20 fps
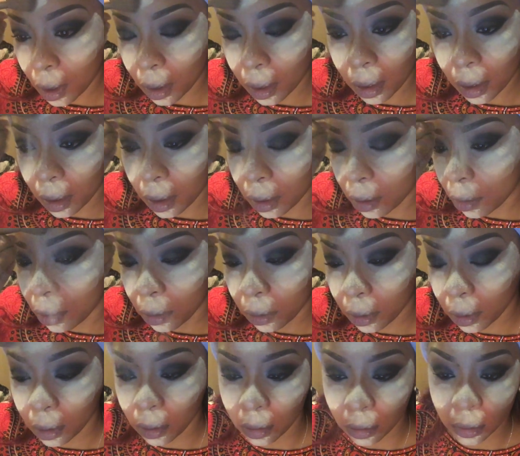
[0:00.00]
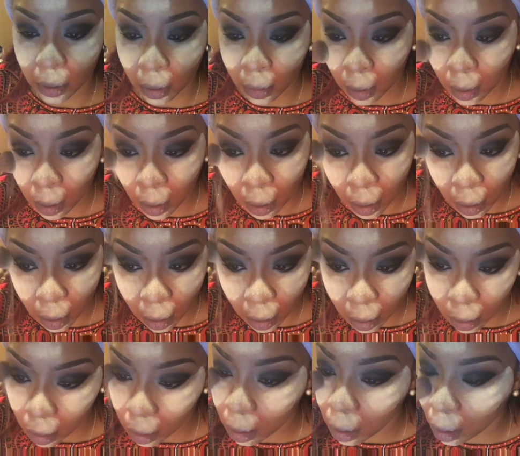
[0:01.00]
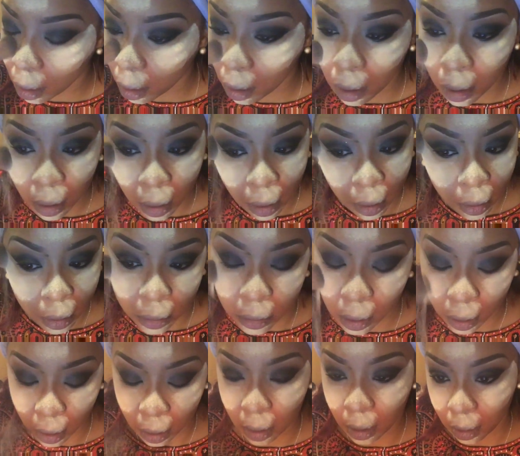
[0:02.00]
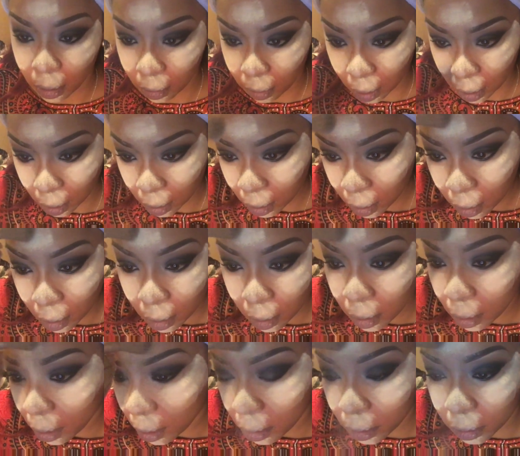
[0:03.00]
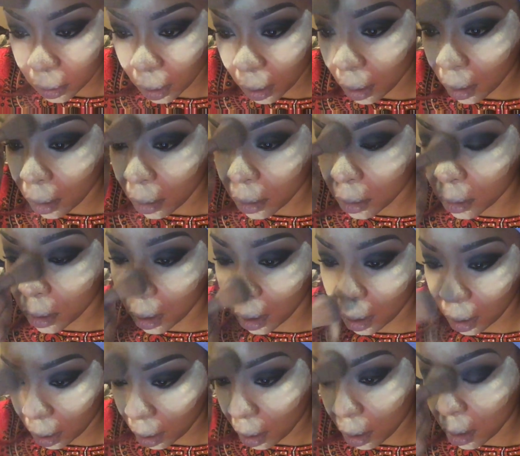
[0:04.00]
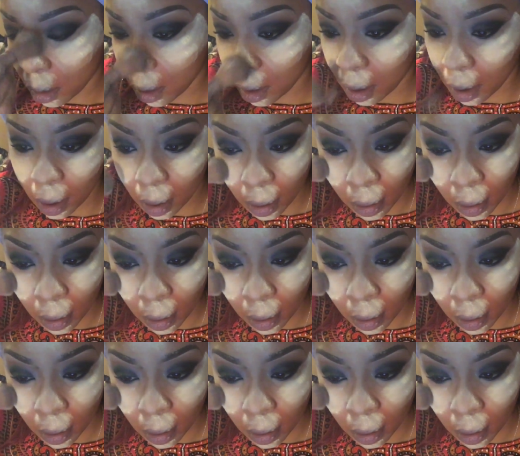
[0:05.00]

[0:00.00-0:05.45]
I don't like to use a beauty blender because I feel like I don't get enough powder on there, but with